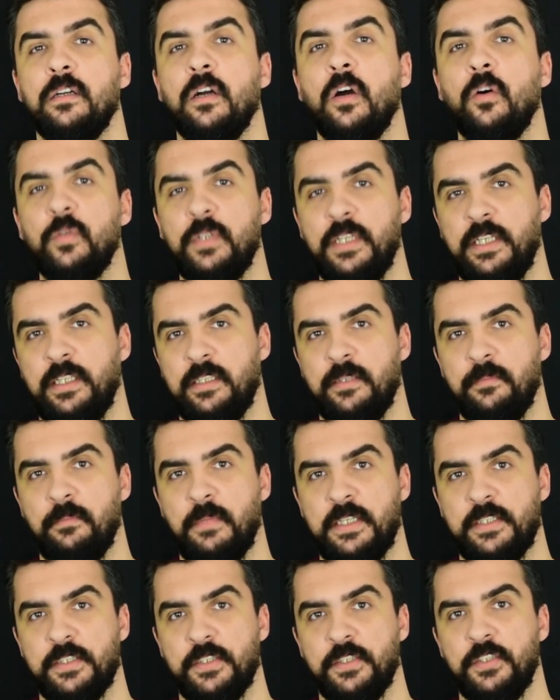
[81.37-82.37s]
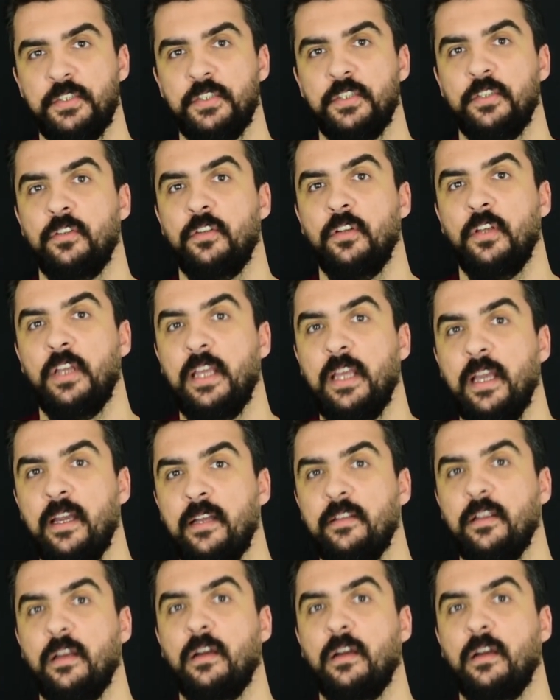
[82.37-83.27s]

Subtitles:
coding the message to get